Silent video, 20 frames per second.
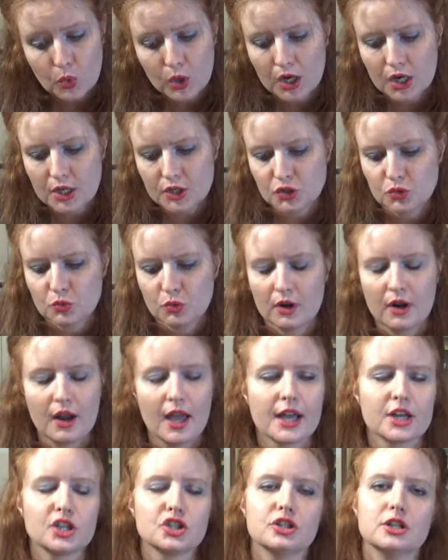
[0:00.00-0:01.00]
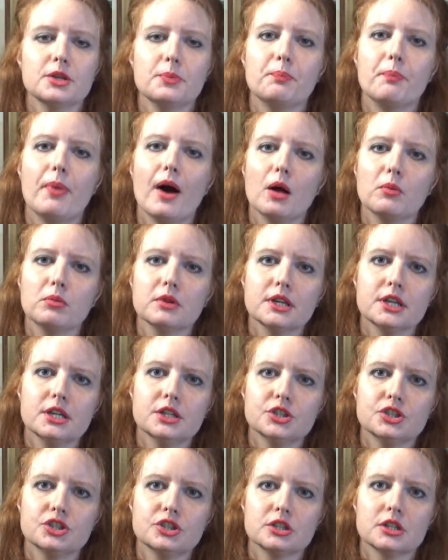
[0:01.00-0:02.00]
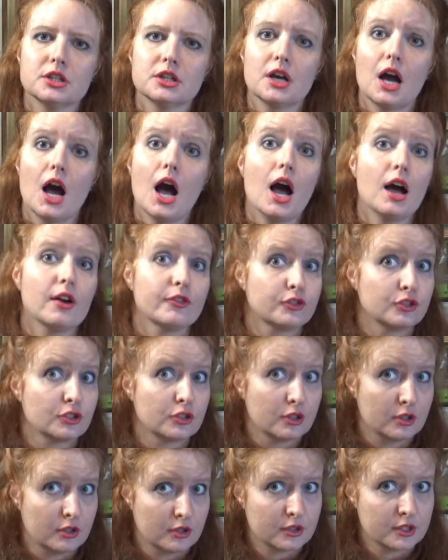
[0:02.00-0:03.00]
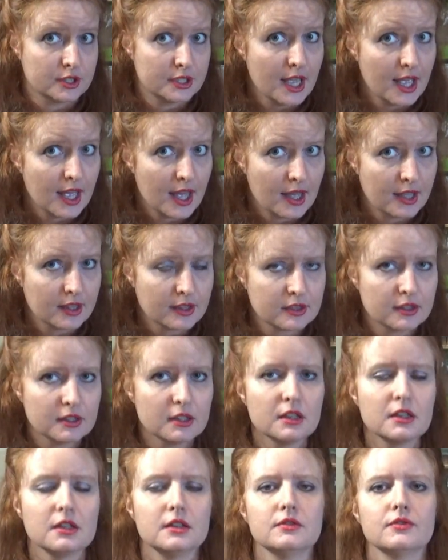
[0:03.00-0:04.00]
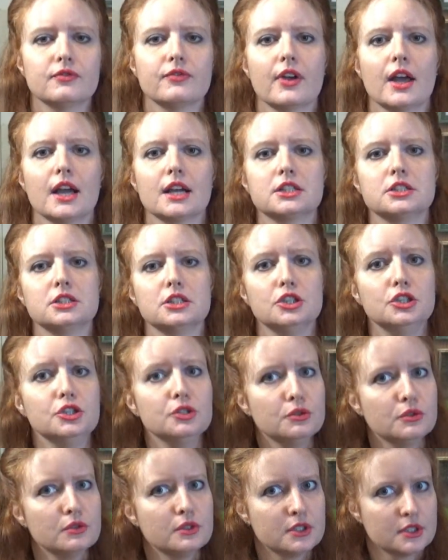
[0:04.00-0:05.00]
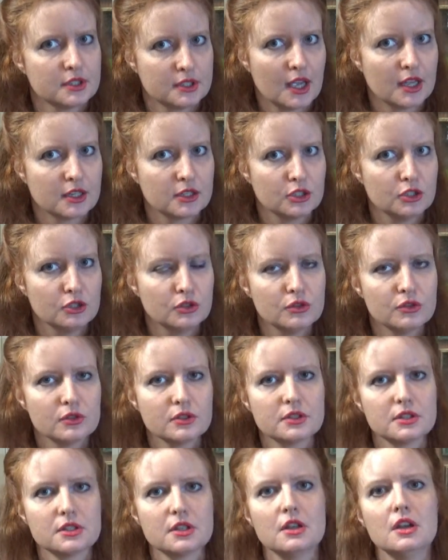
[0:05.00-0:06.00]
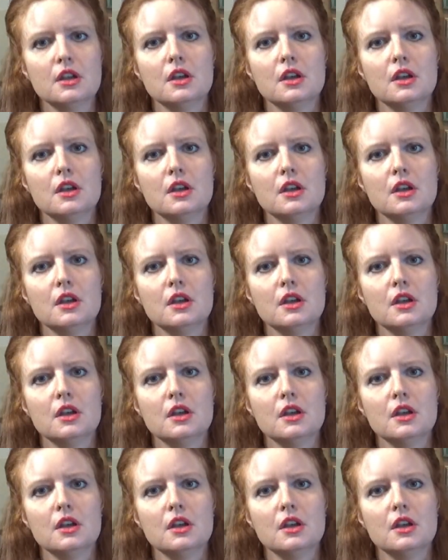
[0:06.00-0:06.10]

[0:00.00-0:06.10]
works were actually published after her death. In fact, Ted Hughes